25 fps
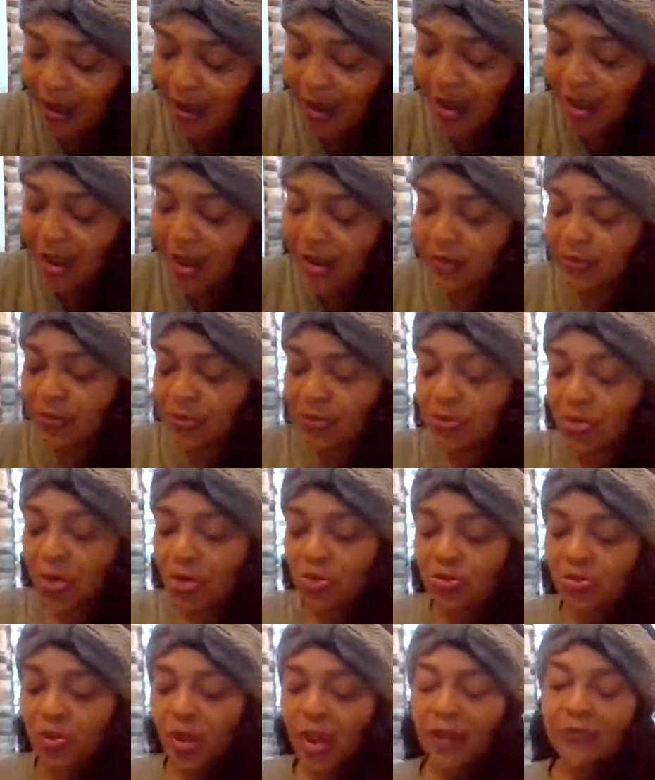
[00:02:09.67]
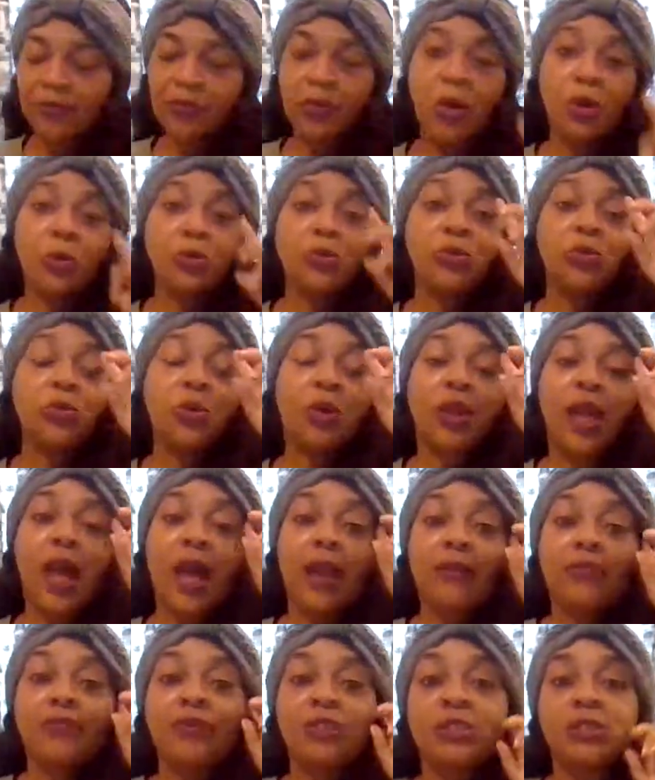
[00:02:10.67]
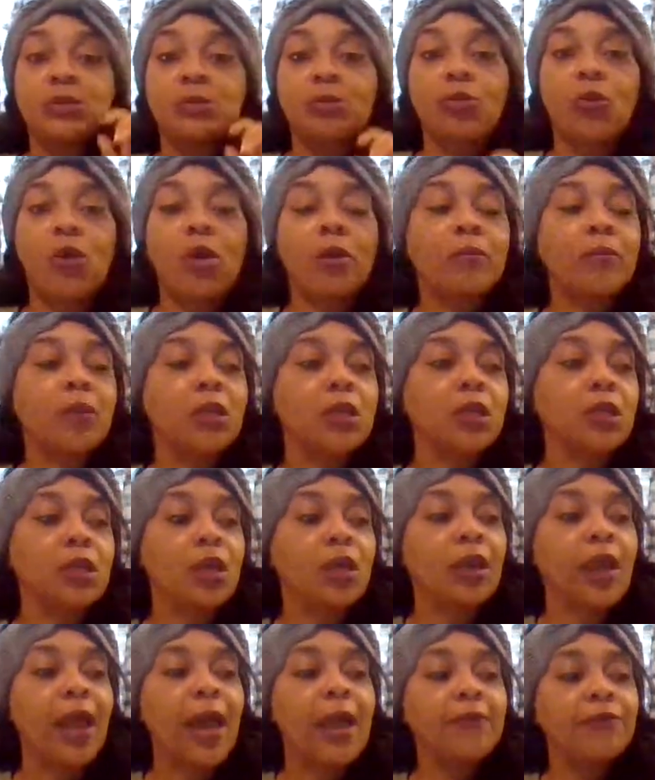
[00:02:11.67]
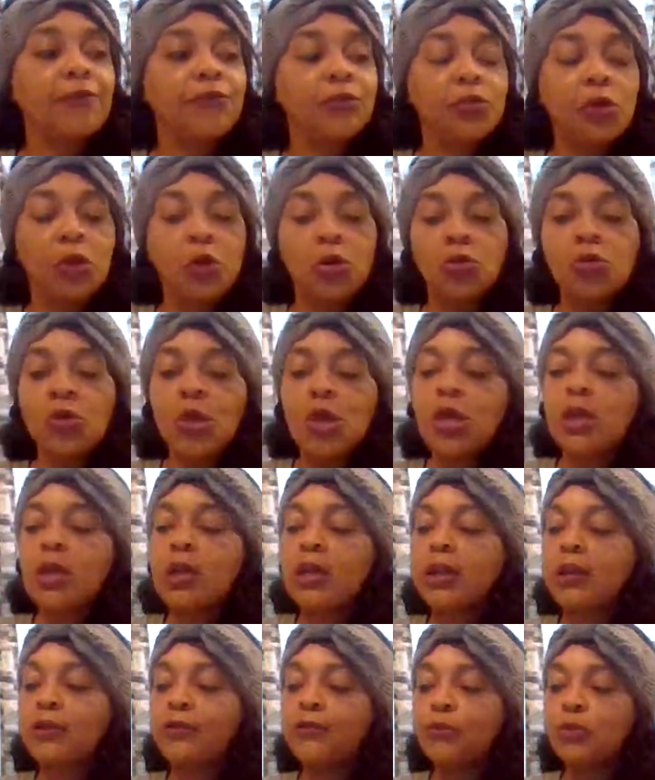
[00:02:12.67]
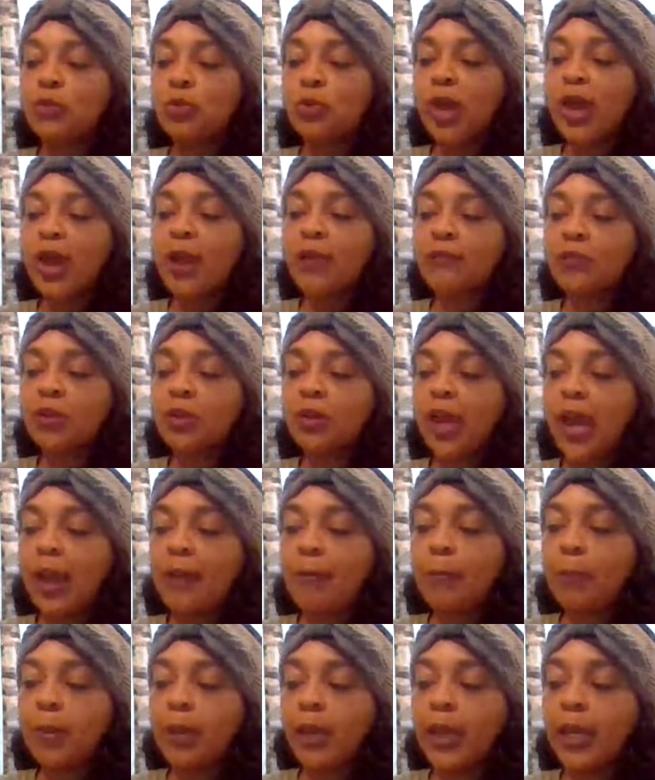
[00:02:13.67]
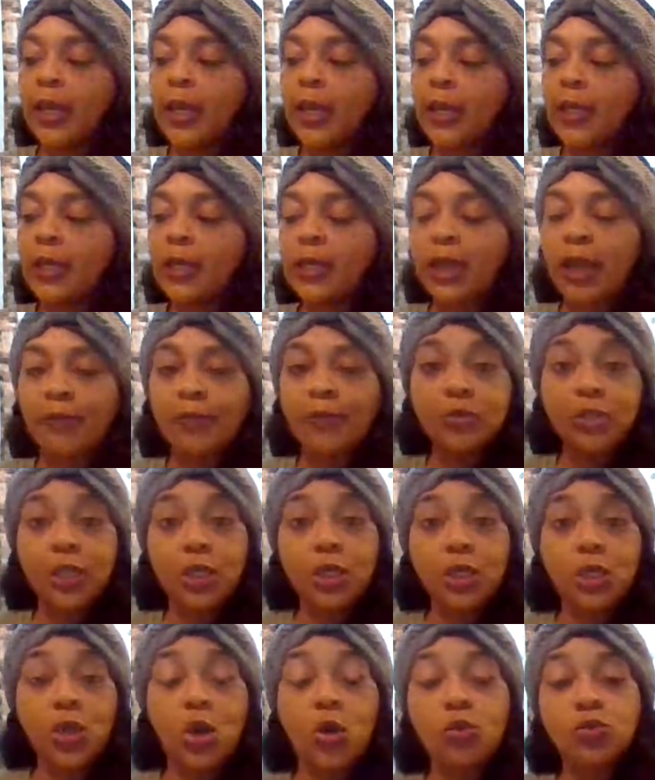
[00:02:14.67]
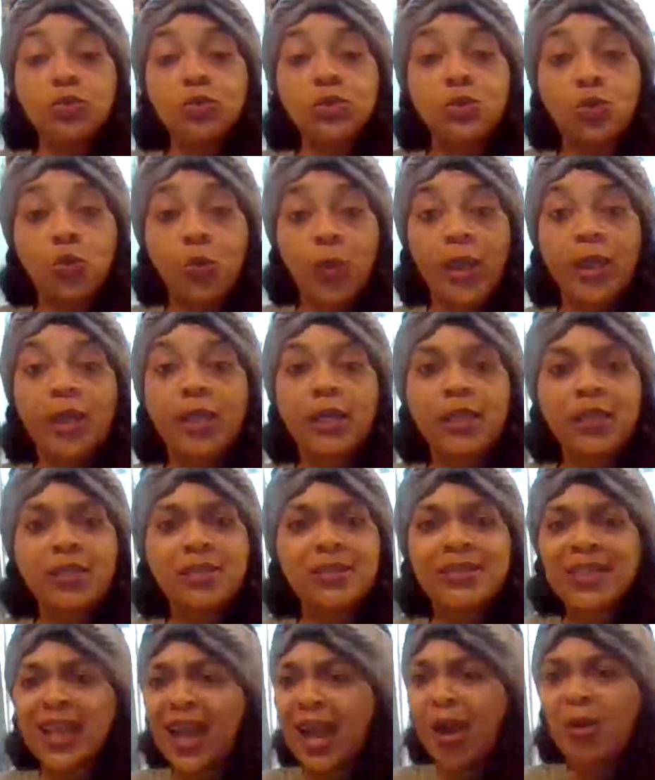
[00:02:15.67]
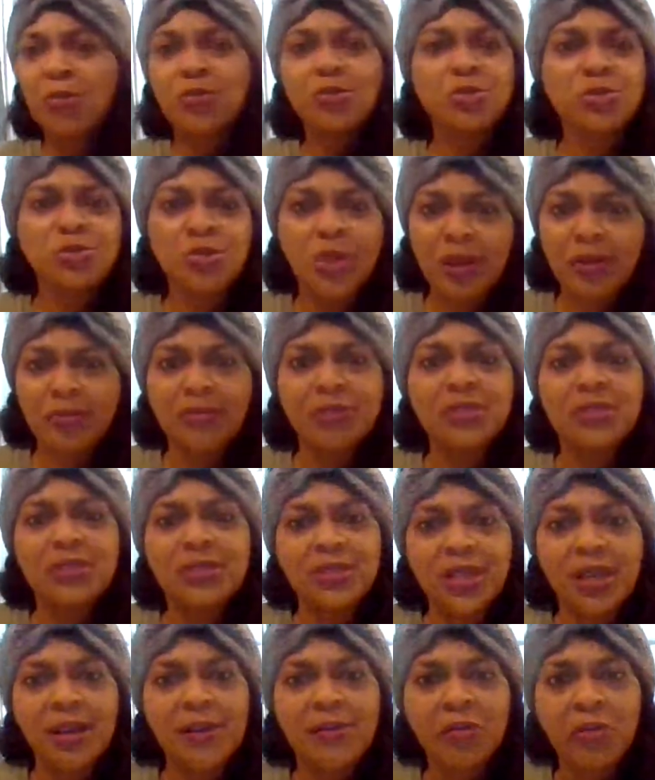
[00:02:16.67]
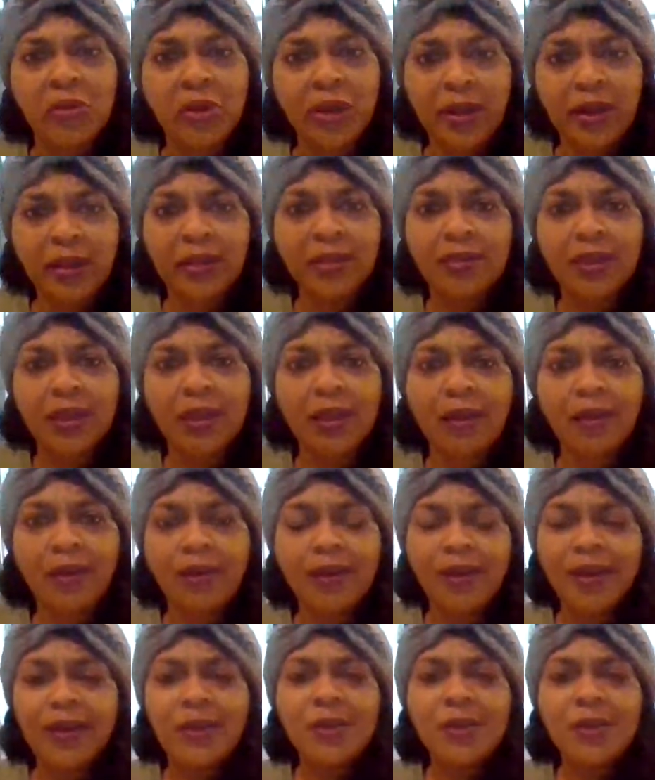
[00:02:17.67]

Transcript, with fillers: And, you know, you have to go through a lot of disappointment in your life. You know, if you have your life planned and everything goes the way it is, how would you ever discover anything?